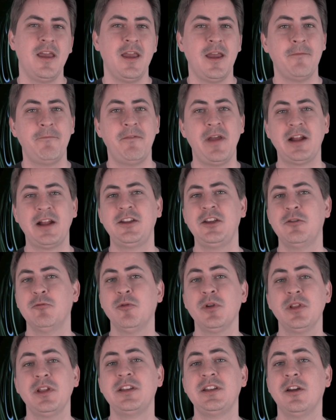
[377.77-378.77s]
In fact, you
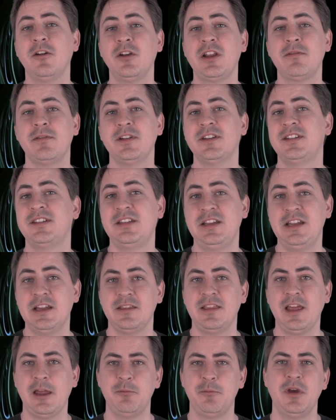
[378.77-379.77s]
really don't even see
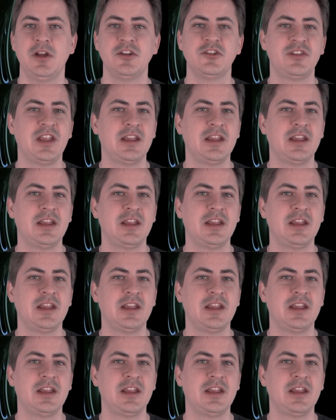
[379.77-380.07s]
it that much.